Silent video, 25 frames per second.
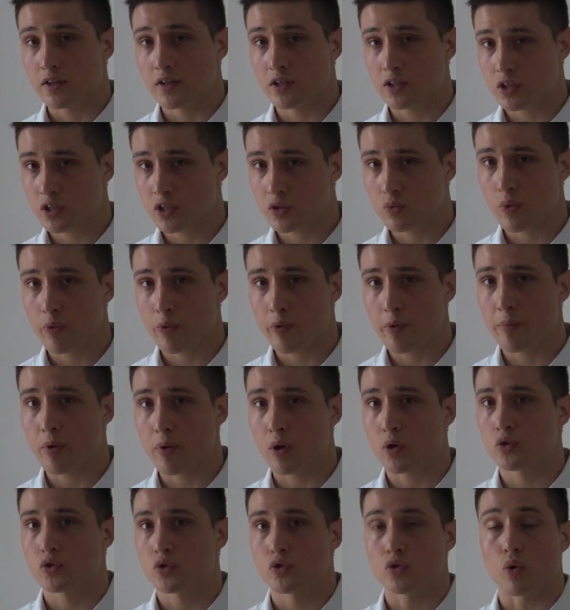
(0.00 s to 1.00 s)
This is where we
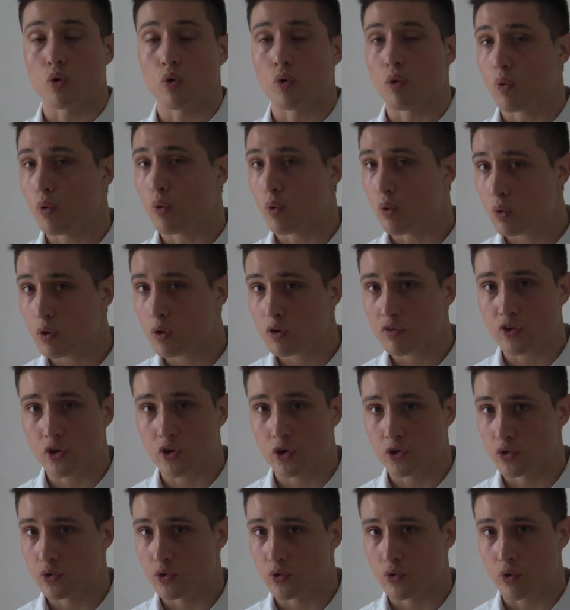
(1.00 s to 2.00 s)
post all
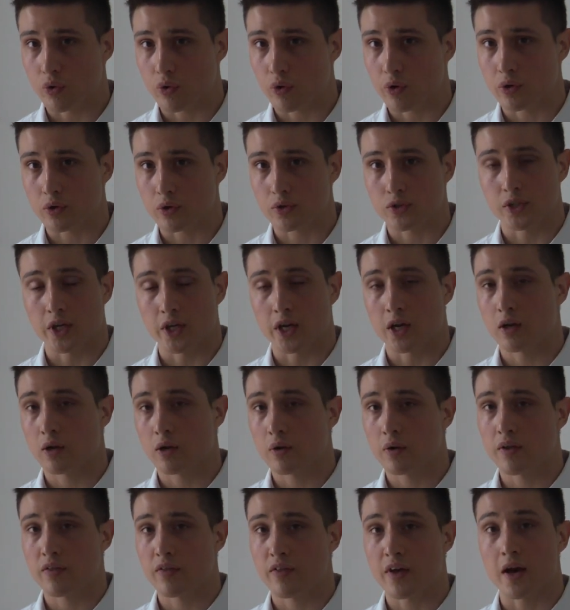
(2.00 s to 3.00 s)
of our tutorials,
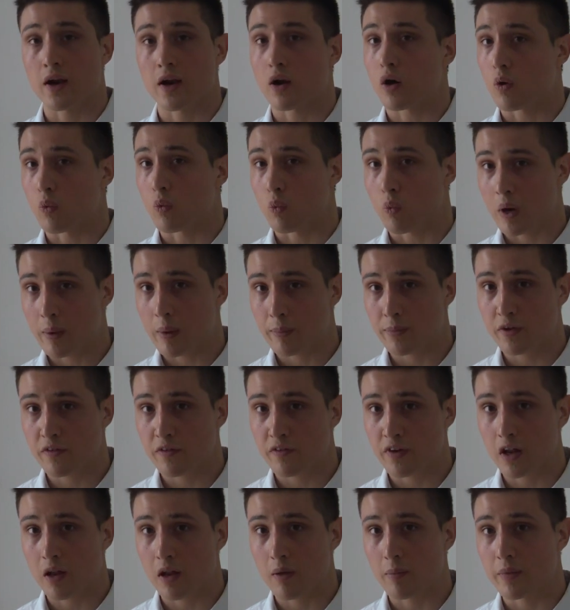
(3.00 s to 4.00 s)
including that on web
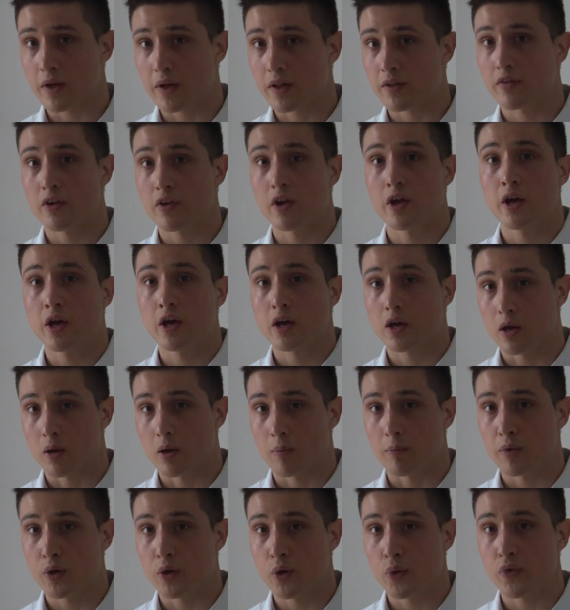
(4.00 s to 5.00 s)
development,
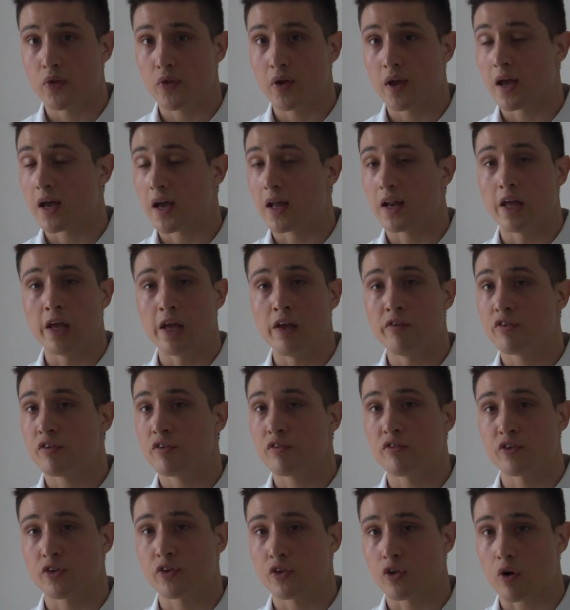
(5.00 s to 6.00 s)
computing, and
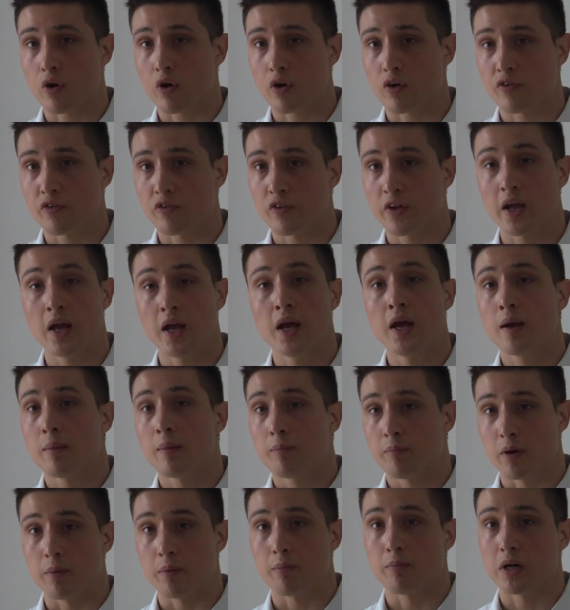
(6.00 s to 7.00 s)
even photography,
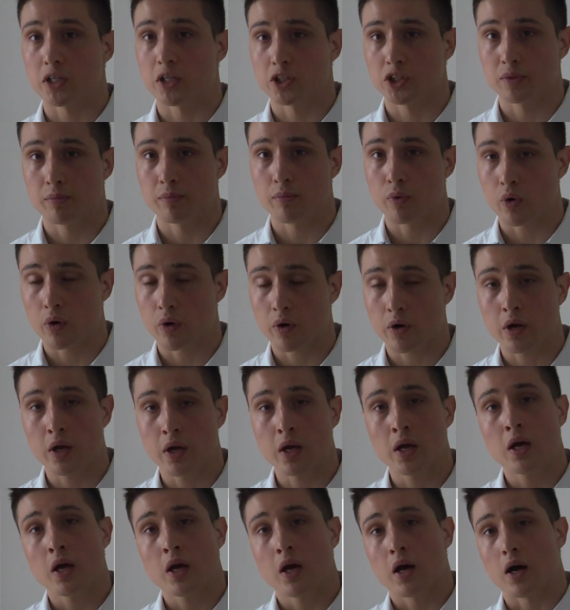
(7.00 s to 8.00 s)
but much more.